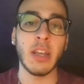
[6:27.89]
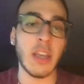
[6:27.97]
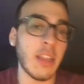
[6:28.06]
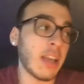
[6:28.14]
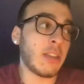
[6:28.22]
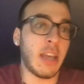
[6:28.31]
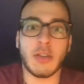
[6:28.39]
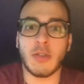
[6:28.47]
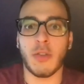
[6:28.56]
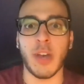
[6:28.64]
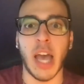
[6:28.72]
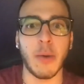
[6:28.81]
That extra
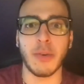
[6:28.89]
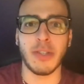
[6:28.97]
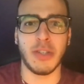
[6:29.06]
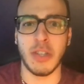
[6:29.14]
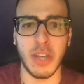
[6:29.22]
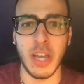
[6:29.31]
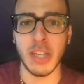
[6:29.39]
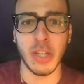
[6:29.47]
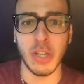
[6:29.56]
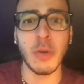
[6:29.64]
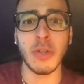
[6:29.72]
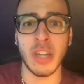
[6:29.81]
3 hours is a
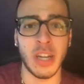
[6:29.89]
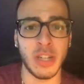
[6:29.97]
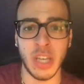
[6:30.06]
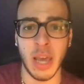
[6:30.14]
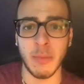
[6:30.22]
huge time game.